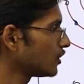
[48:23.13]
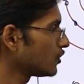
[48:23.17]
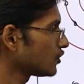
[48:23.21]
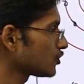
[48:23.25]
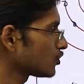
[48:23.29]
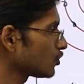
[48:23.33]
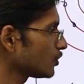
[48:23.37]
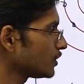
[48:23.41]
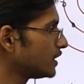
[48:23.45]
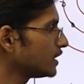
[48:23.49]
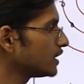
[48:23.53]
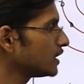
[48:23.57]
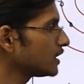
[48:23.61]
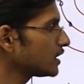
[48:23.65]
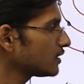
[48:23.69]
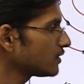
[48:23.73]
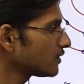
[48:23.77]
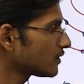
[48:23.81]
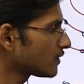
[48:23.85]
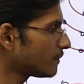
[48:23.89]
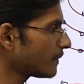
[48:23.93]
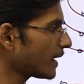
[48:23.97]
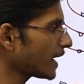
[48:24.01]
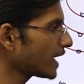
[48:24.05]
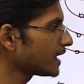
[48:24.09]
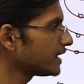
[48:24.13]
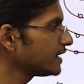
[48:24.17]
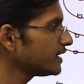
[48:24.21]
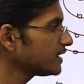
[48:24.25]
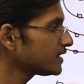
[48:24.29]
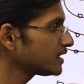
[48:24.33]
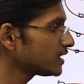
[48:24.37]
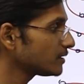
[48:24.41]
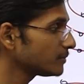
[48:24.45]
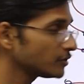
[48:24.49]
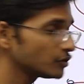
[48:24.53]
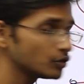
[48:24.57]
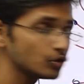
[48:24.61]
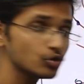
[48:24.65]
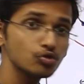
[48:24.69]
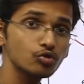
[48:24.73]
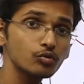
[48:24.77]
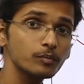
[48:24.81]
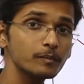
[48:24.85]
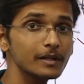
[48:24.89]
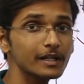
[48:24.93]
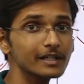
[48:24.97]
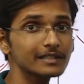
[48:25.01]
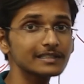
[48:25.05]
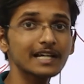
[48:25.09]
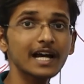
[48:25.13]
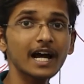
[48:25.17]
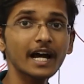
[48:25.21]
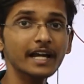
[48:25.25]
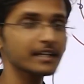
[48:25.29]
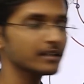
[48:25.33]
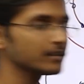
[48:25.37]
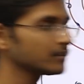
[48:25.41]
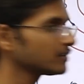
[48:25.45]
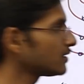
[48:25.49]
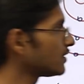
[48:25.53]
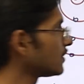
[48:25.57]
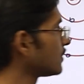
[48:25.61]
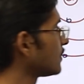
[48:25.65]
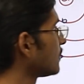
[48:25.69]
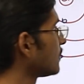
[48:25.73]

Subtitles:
So here magnesium 2 plus ion.